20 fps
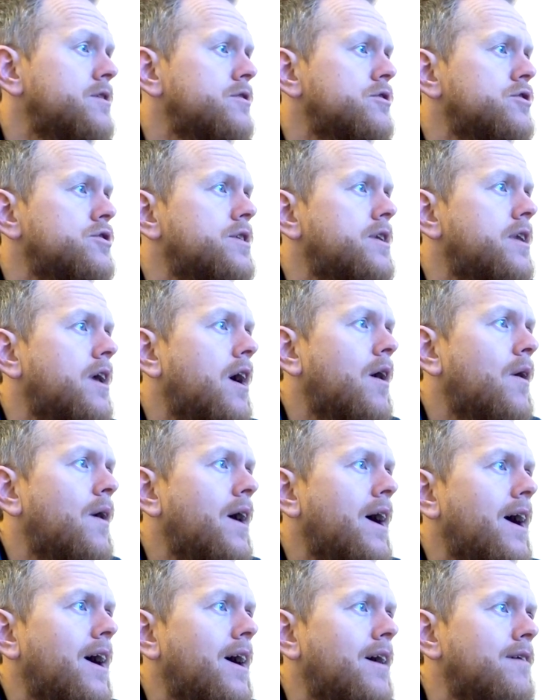you should now
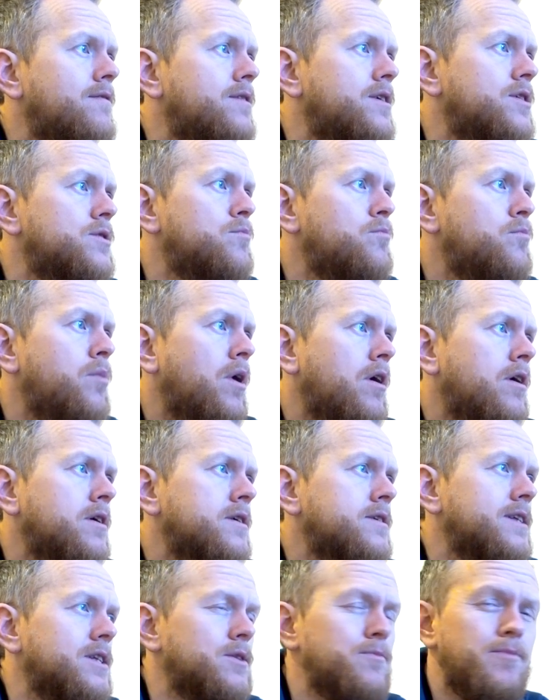have this
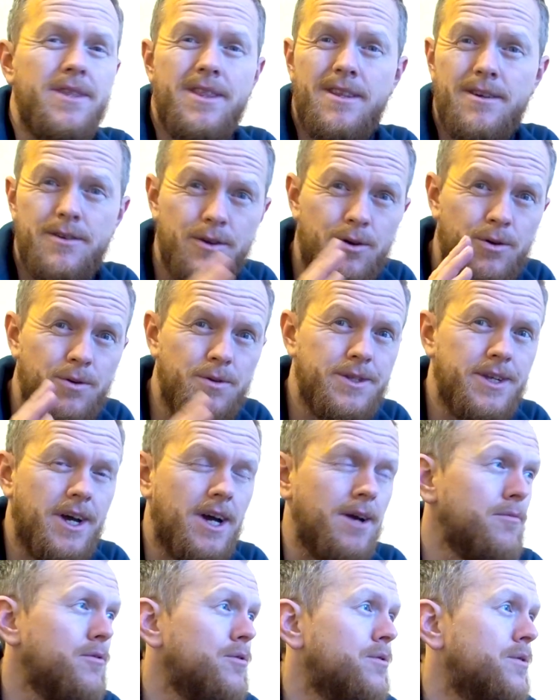box that's been there the whole
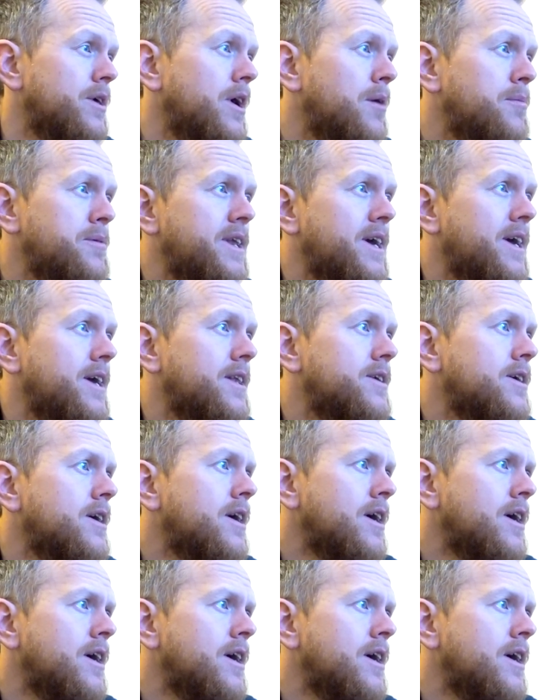time through the update,